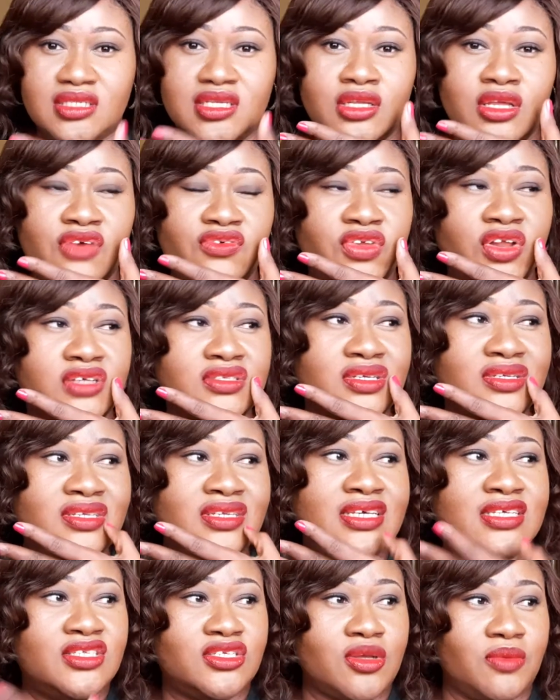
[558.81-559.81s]
If he doesn't
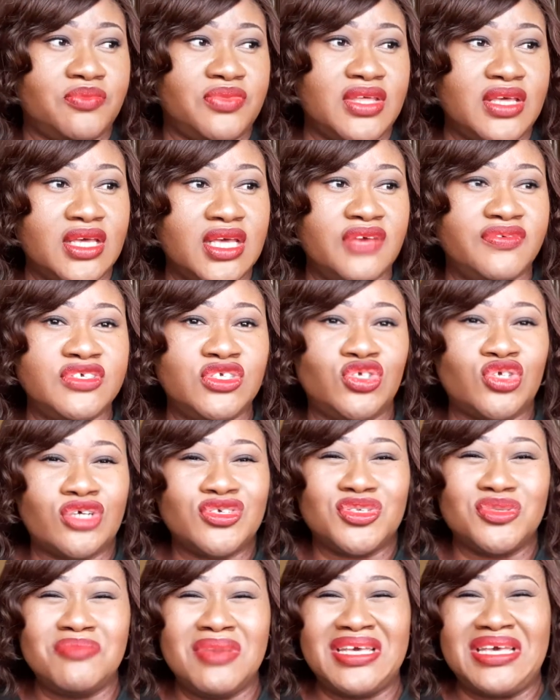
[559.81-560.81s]
need something, if it's
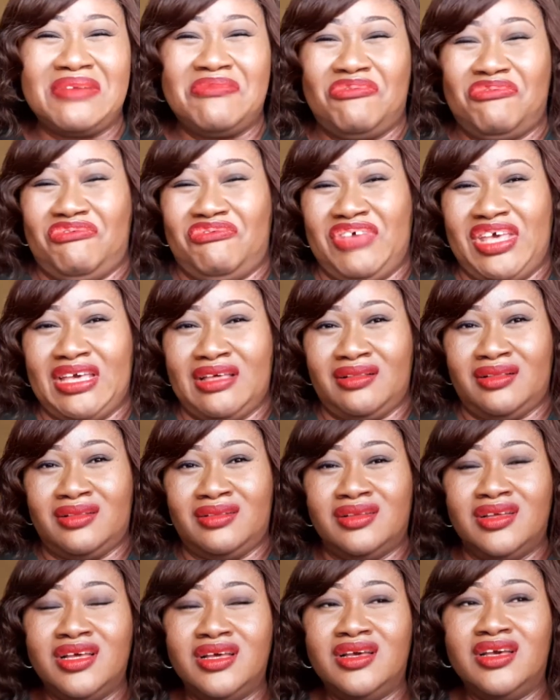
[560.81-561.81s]
just to make him feel